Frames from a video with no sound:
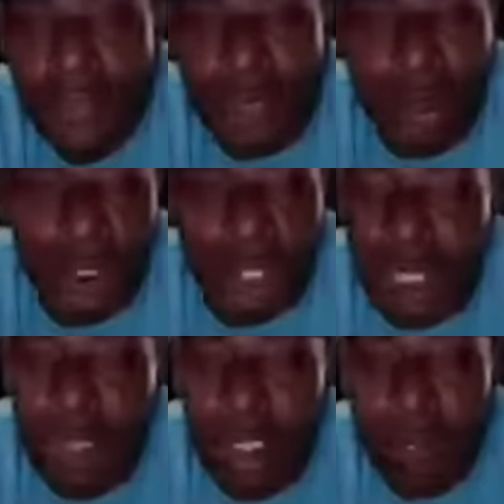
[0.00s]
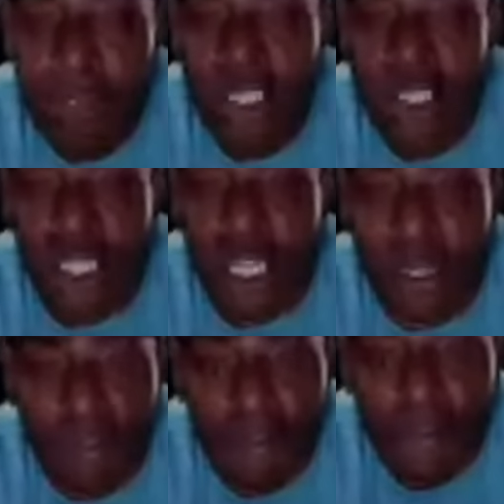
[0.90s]
me don't mean shit.
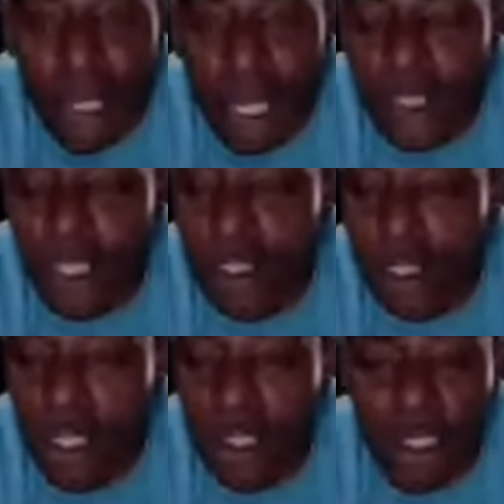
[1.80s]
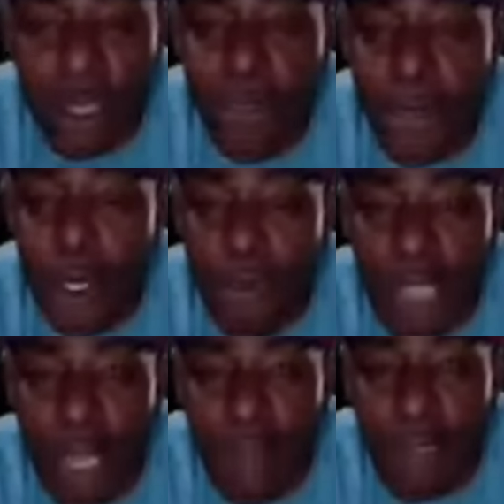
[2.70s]
It just it just confirms that what
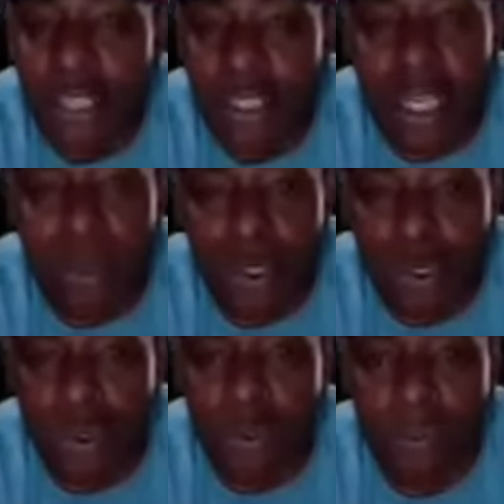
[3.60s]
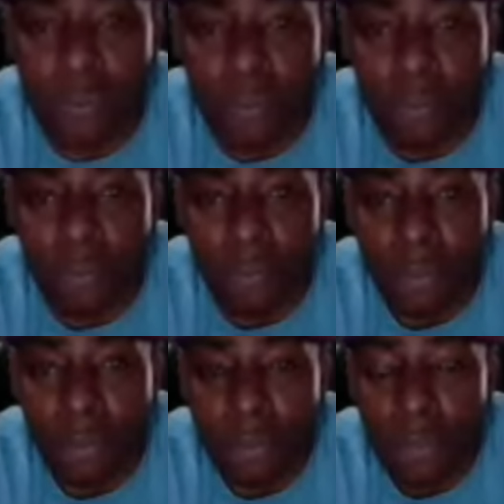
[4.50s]
I said was true.
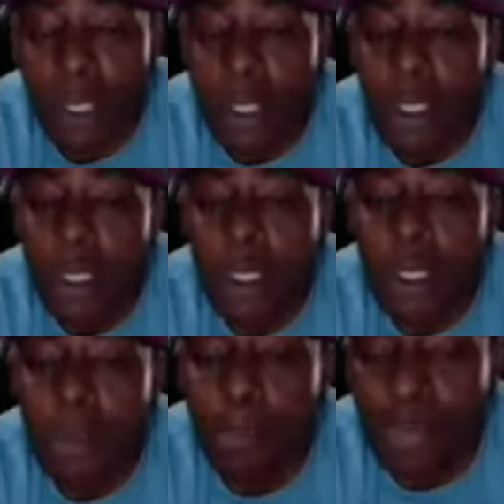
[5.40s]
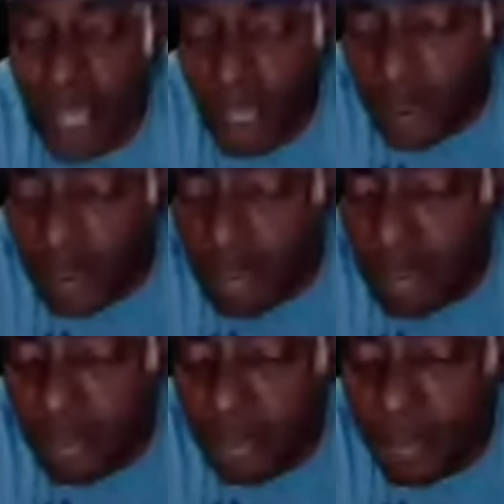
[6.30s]
Hmm. But
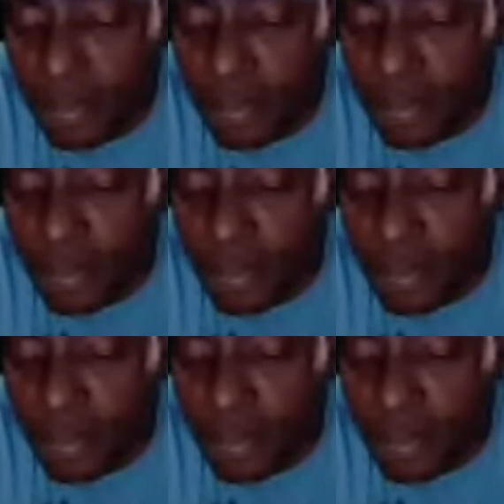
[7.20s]
I